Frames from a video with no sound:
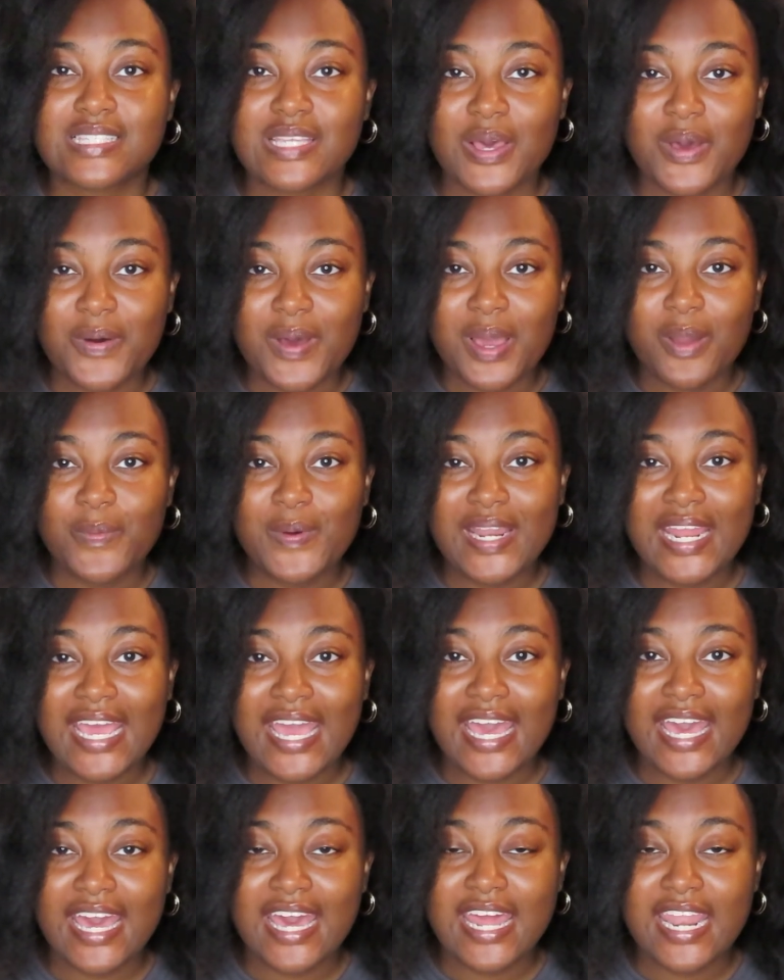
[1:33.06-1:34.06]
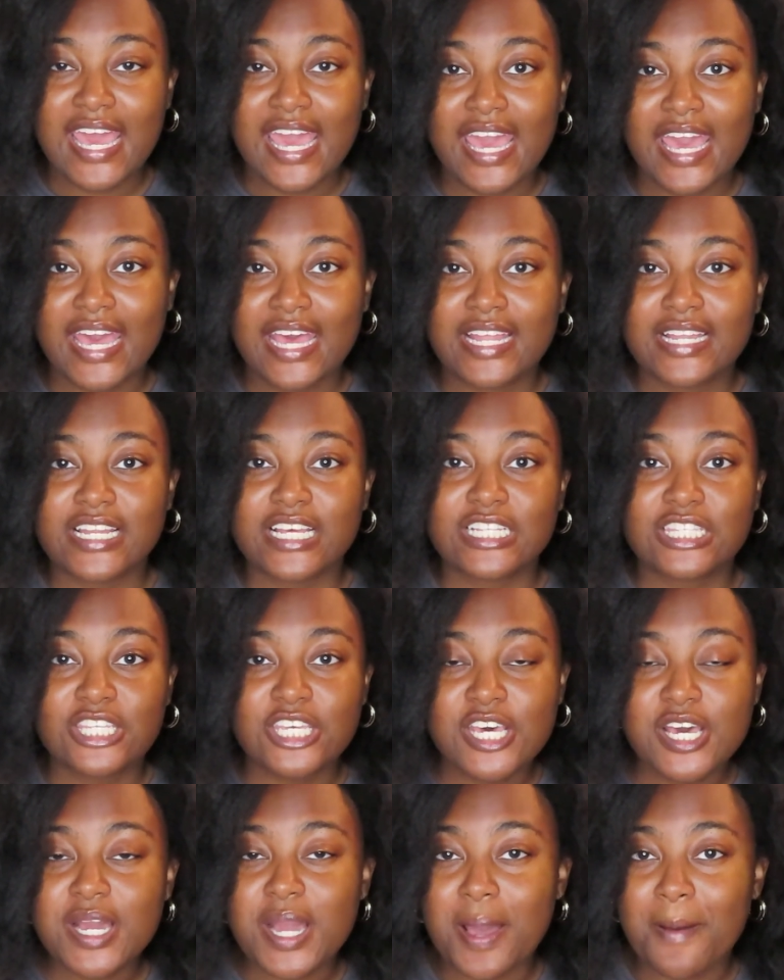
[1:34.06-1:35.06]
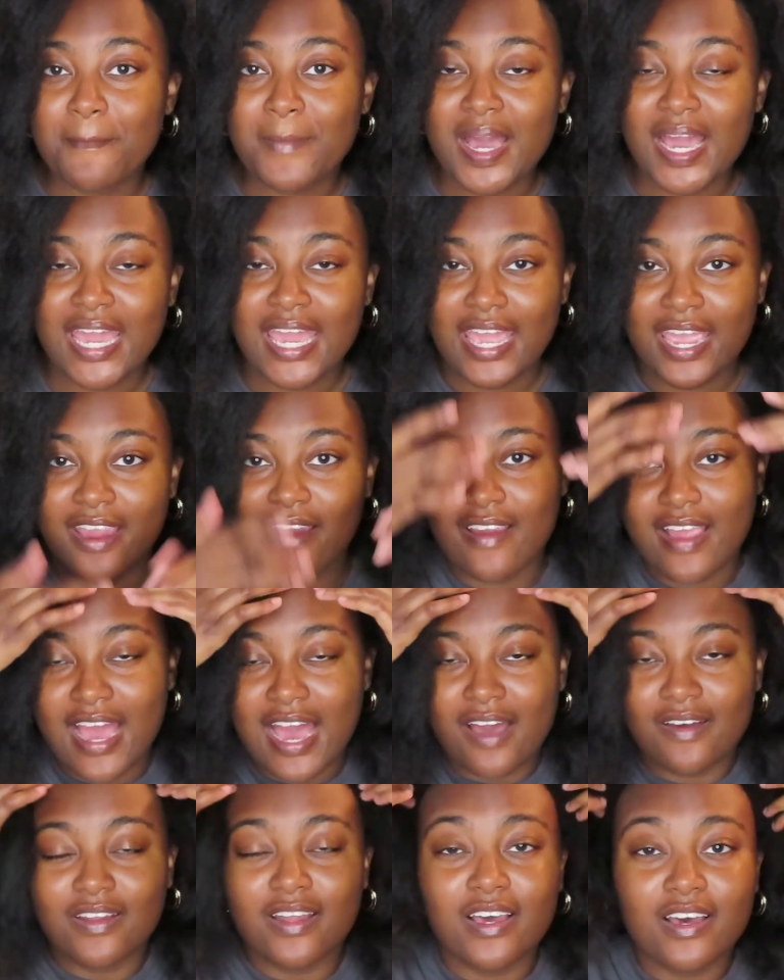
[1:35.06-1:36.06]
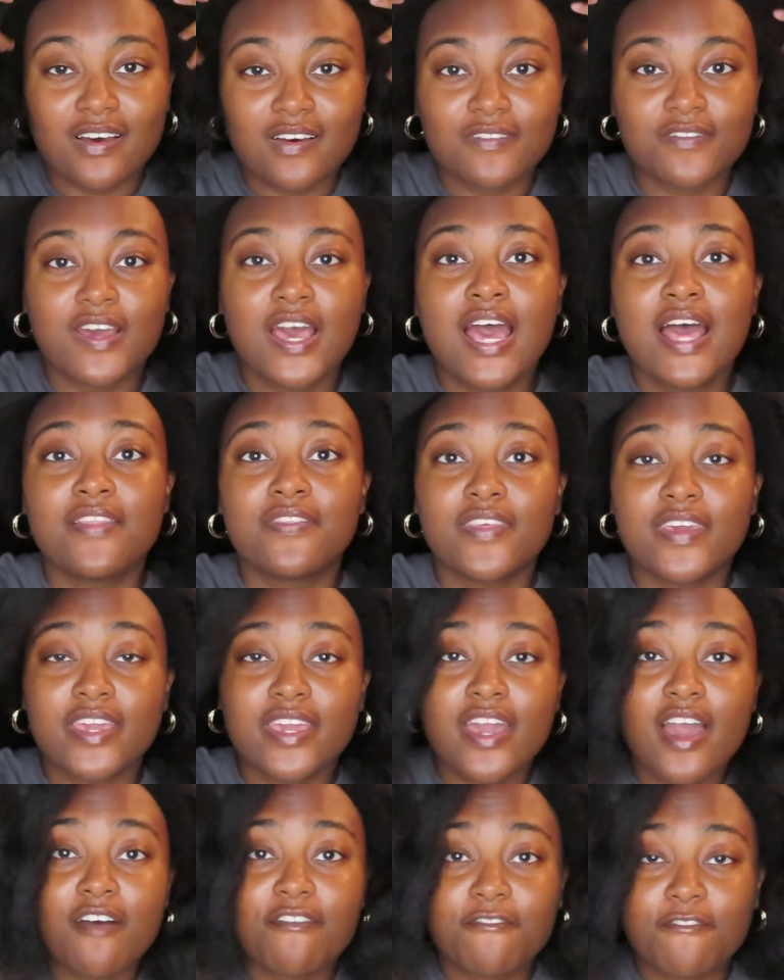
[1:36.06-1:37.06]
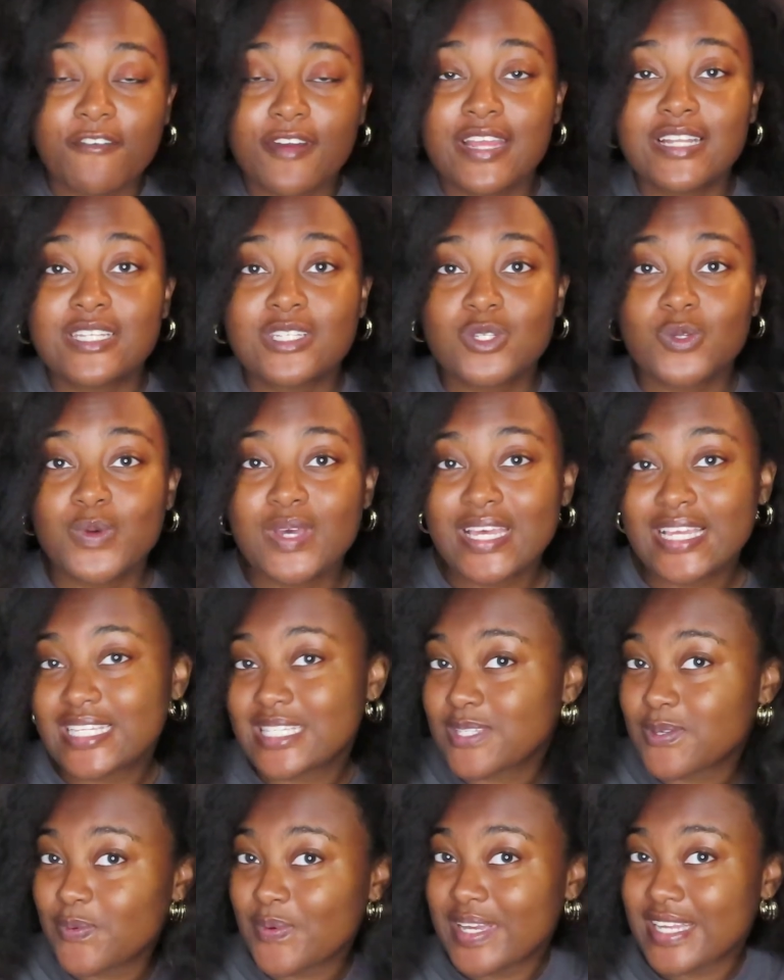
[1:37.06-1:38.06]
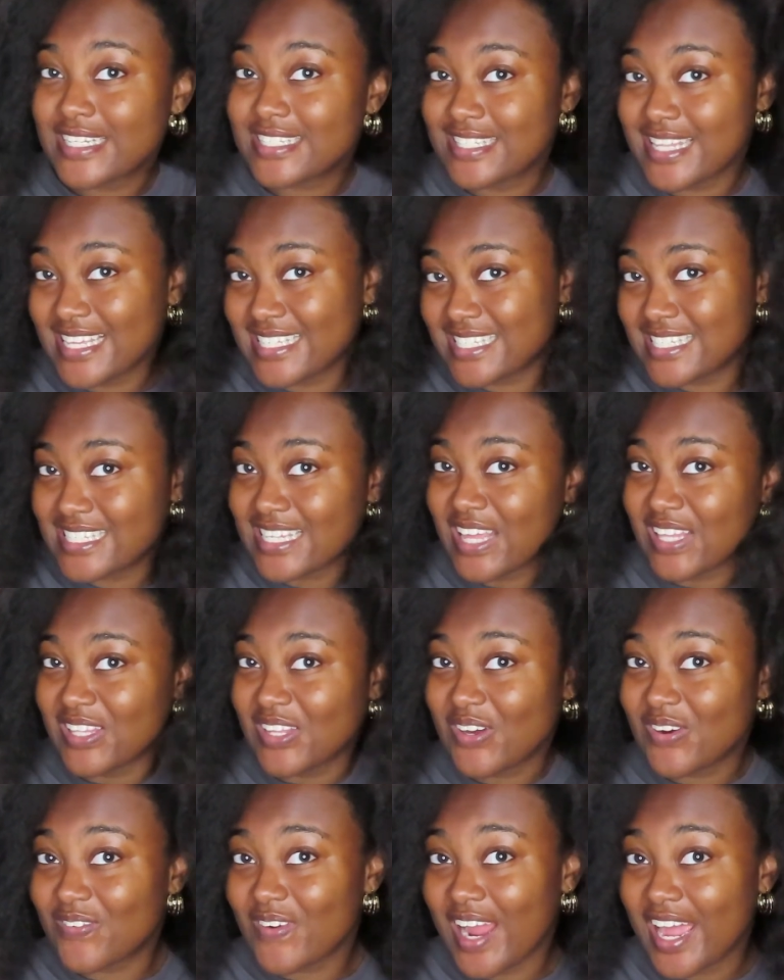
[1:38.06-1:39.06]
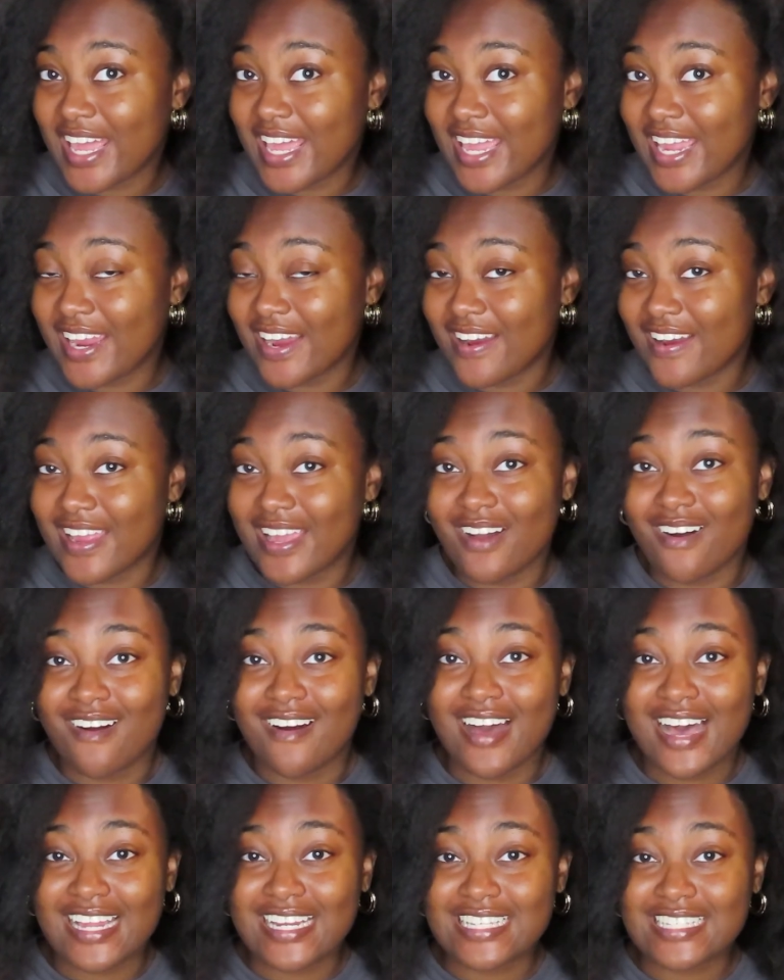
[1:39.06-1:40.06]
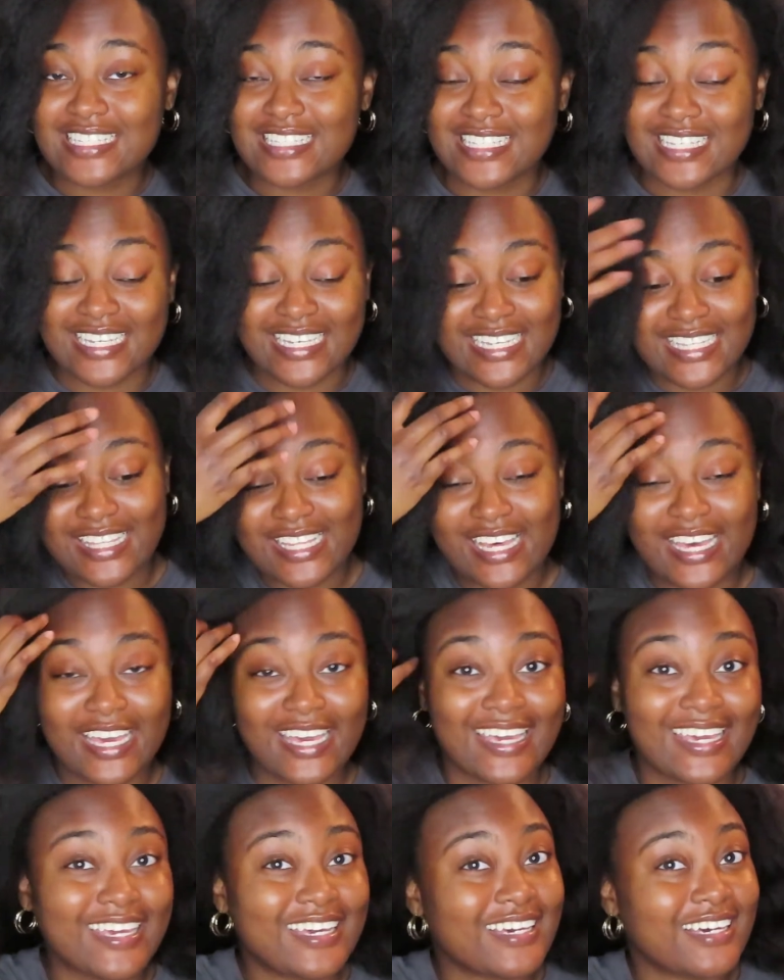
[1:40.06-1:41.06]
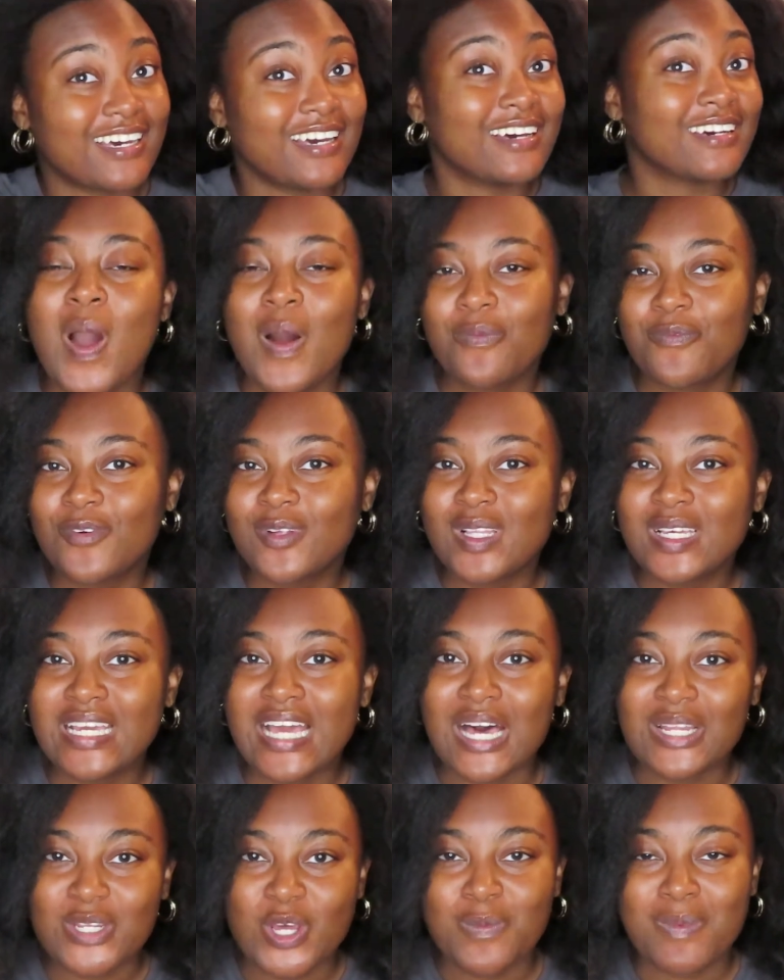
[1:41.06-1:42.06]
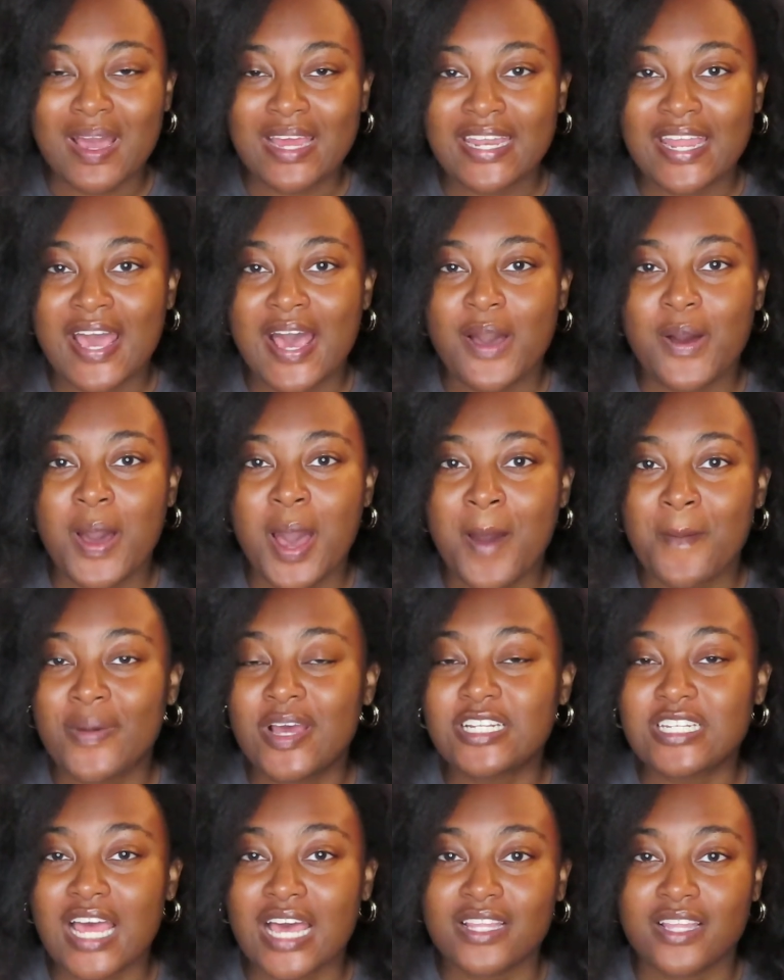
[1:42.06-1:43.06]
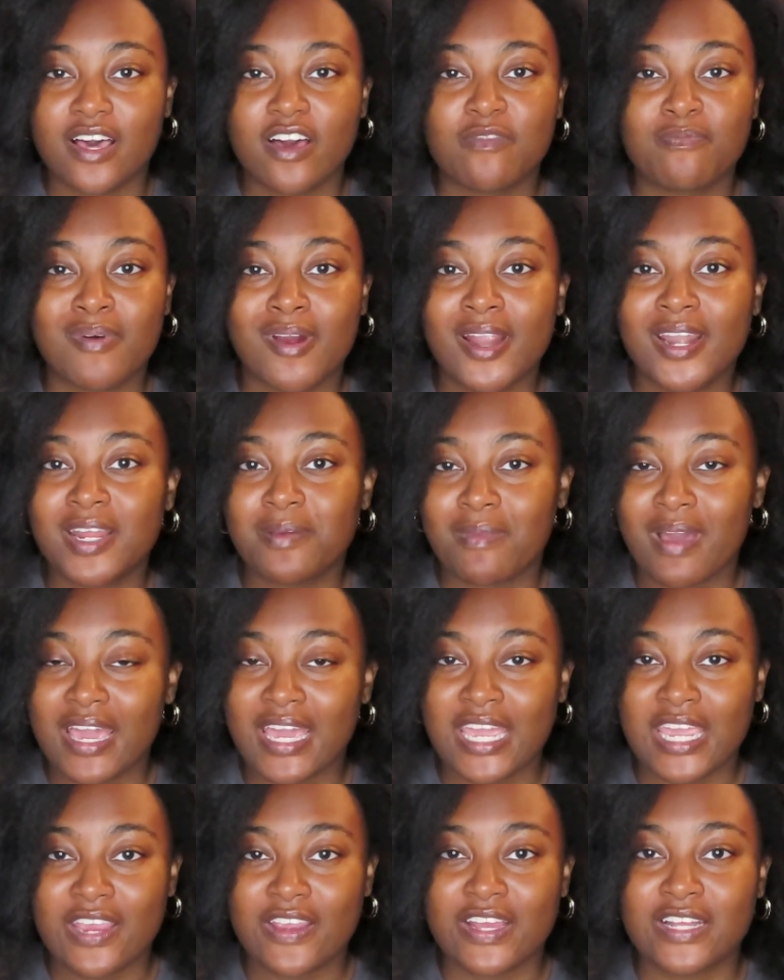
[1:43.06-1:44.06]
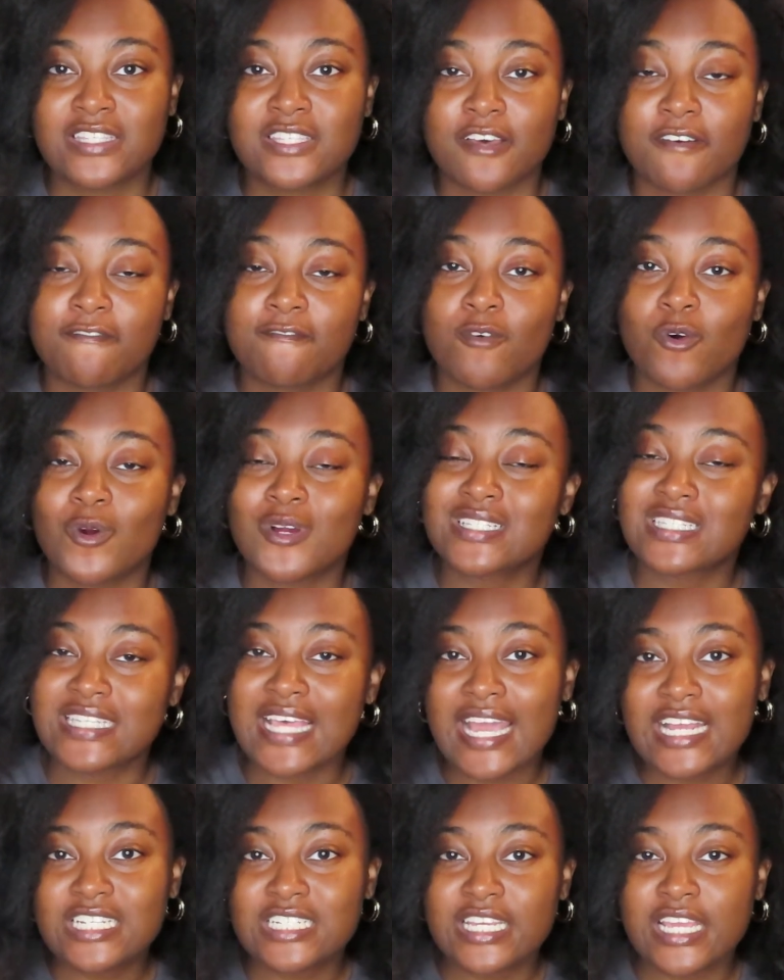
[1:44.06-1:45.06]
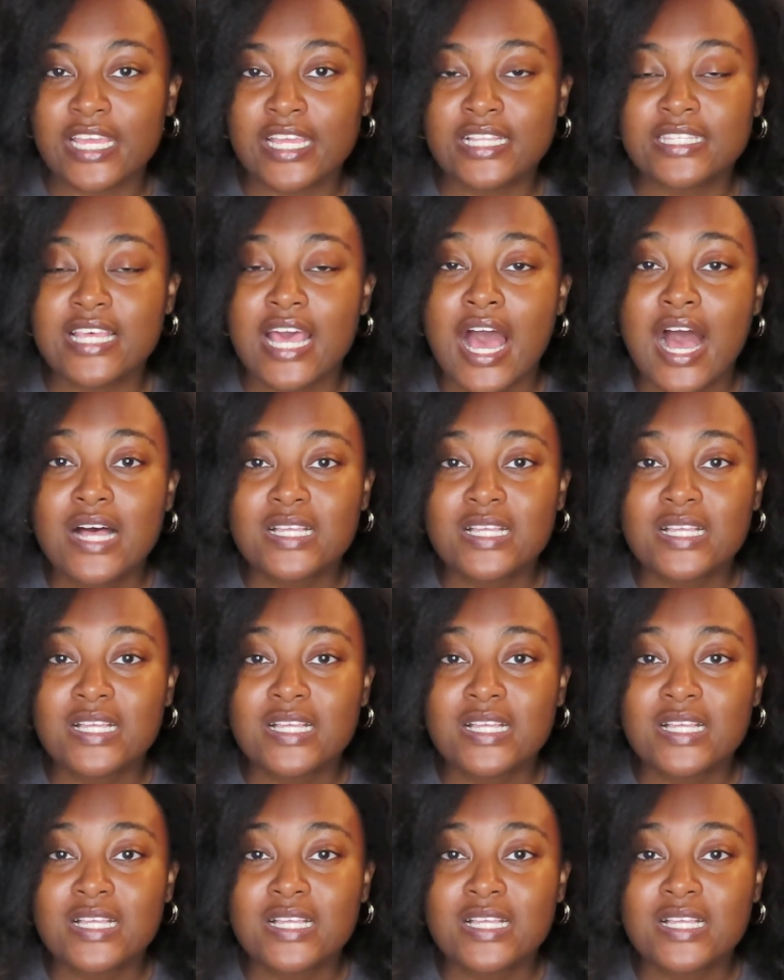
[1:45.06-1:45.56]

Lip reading: So I went ahead and took my hair out of the French twist, which this is a look right here, in all honesty. Like, hopefully y'all know by now how much I love parting my hair into 4 sections.